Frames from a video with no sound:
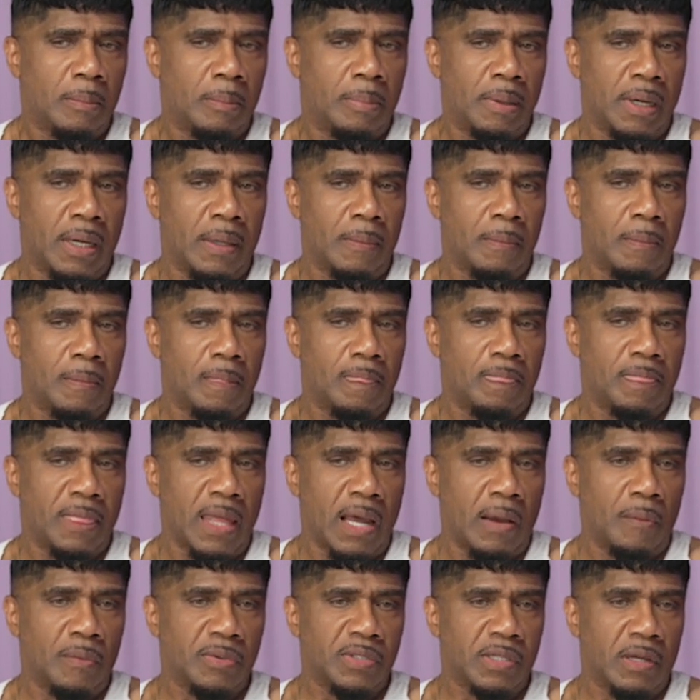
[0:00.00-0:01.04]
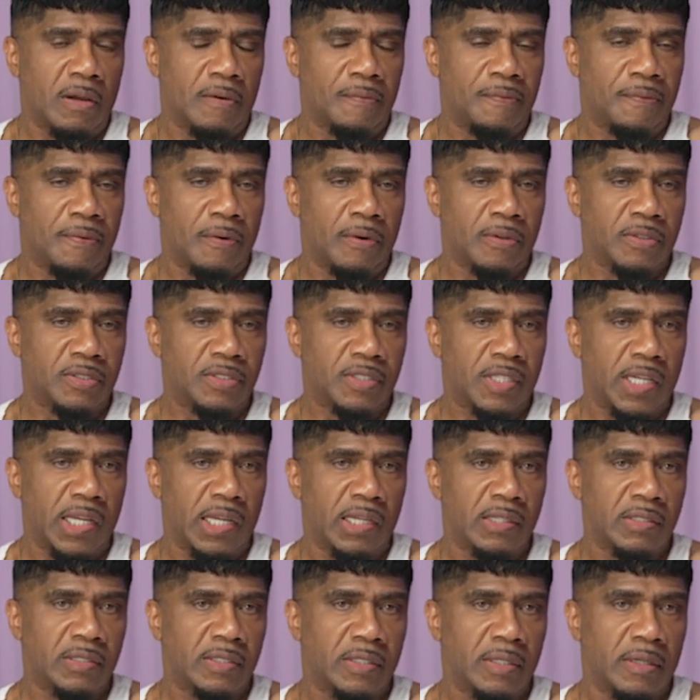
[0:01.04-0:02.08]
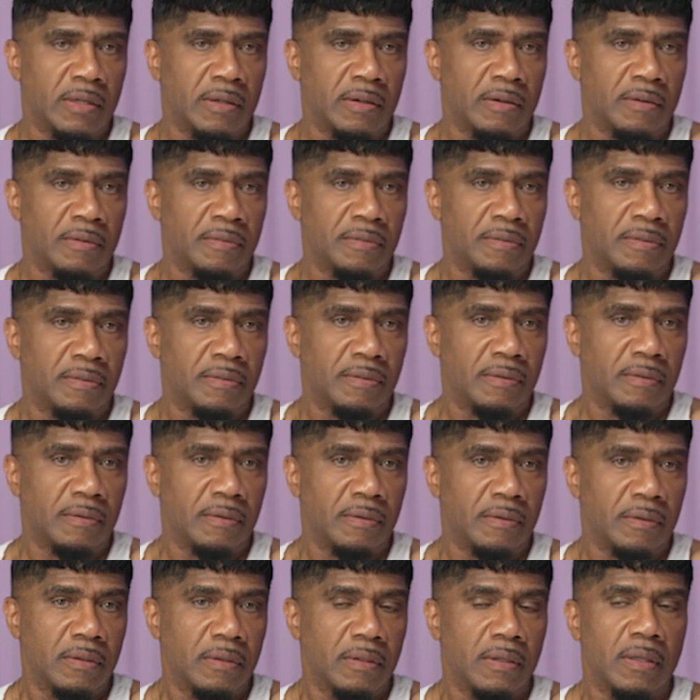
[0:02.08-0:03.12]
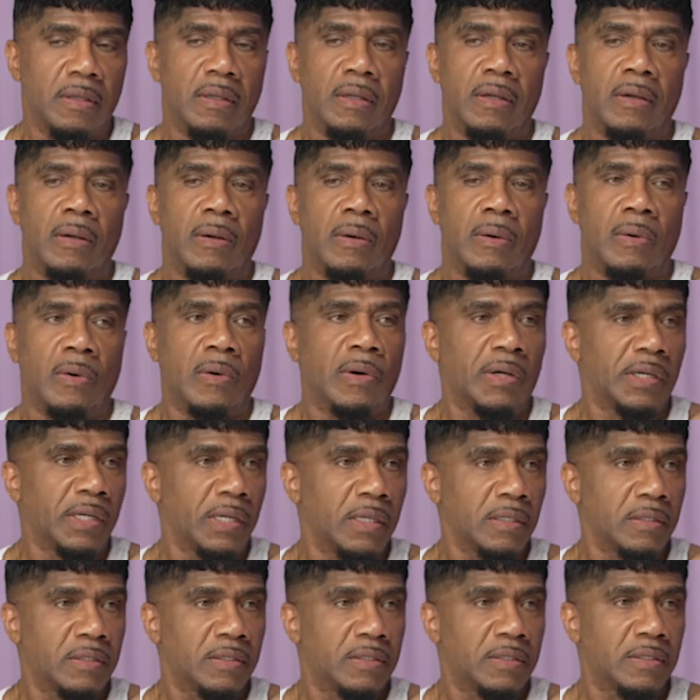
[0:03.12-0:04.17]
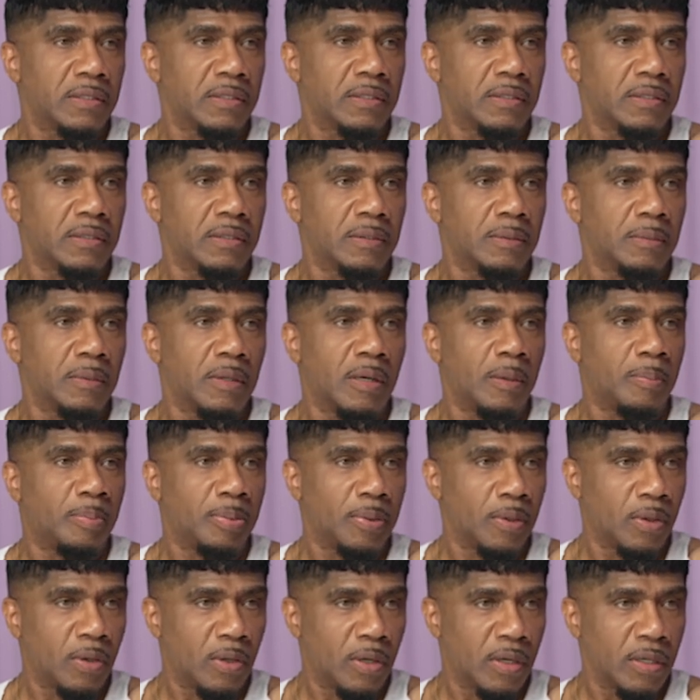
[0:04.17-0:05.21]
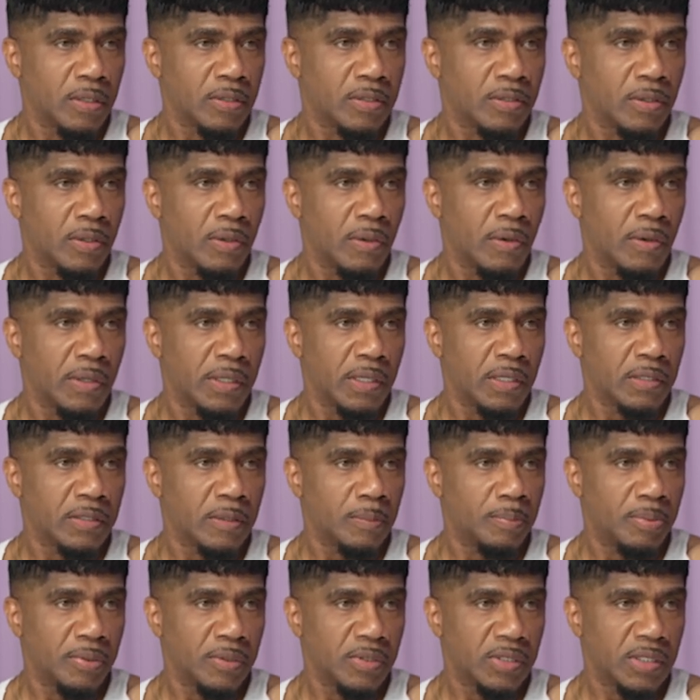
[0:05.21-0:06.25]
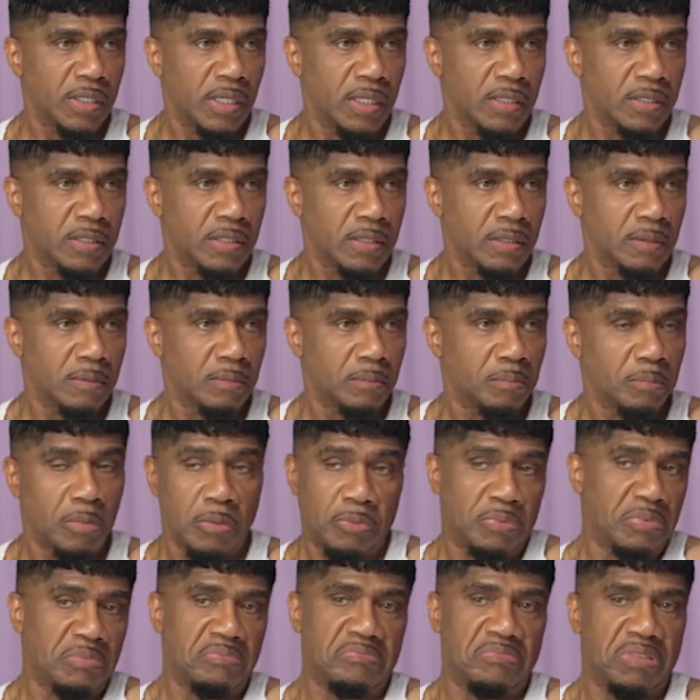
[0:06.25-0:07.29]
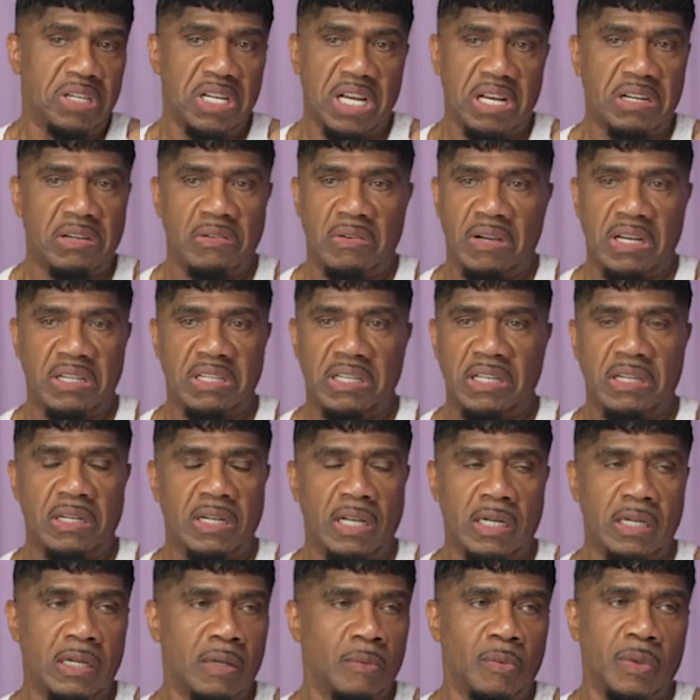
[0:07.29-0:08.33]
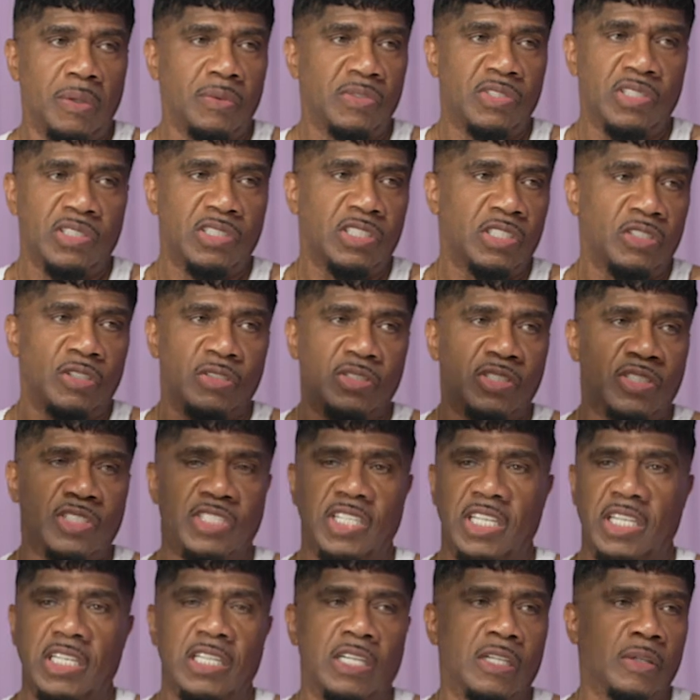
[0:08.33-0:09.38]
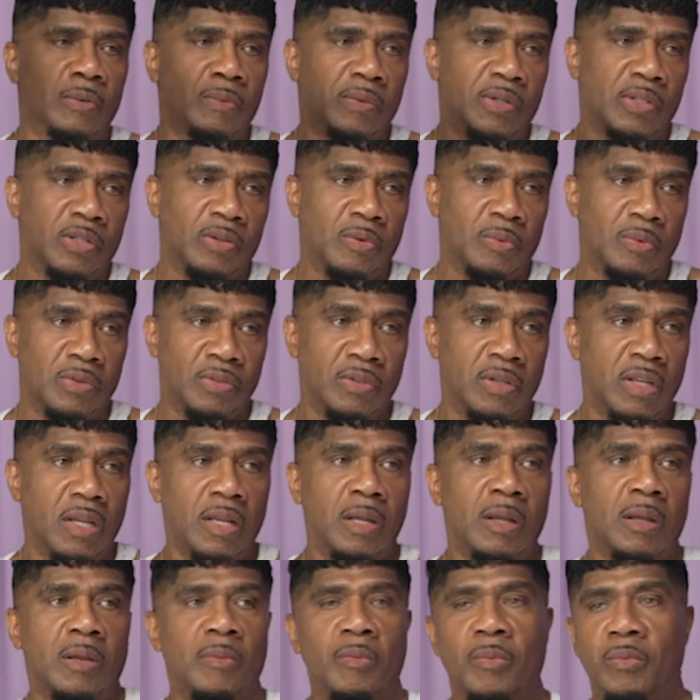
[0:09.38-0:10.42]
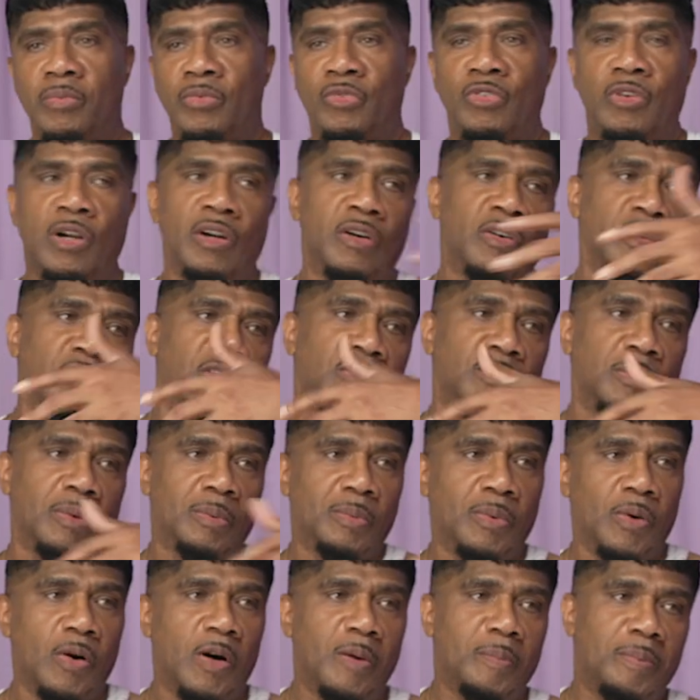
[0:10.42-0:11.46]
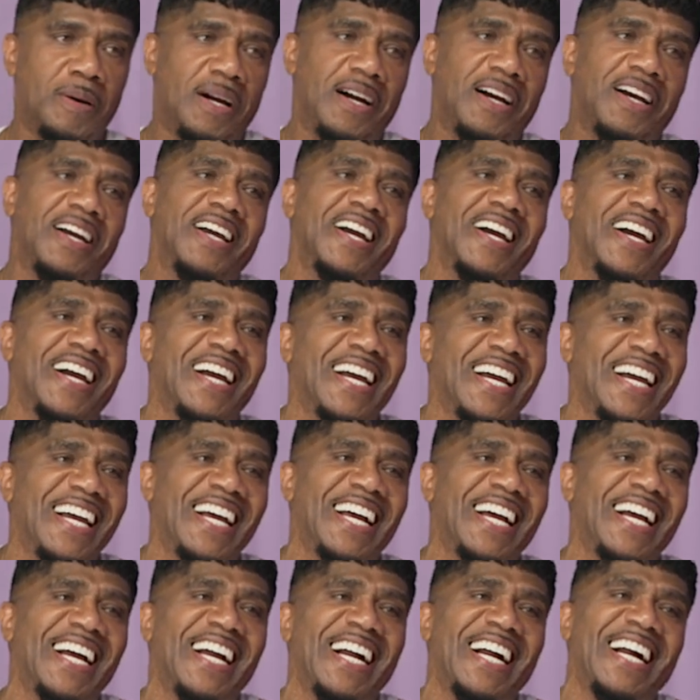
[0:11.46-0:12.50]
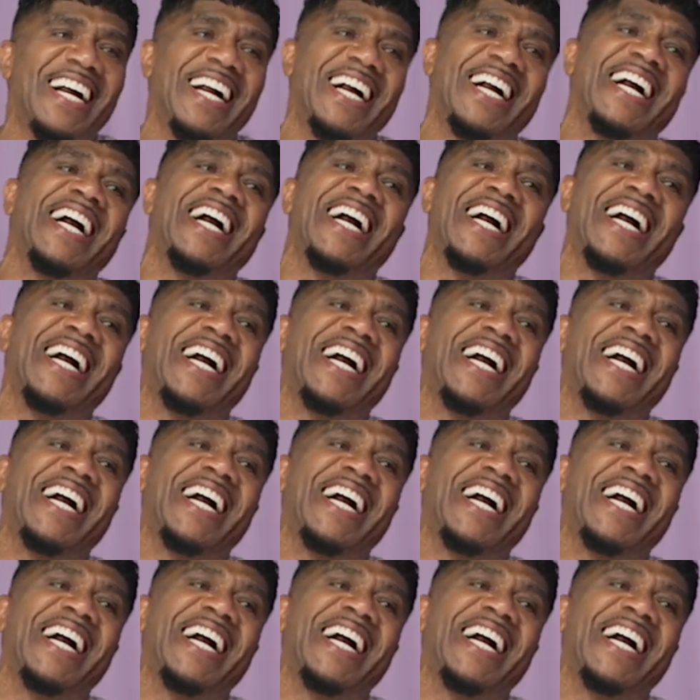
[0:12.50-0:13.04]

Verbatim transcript: But that was our first taste of audience applause or audience appreciation. Yeah. But we, we had no idea, nothing. We were just used to singing in the window when drunkards would walk by.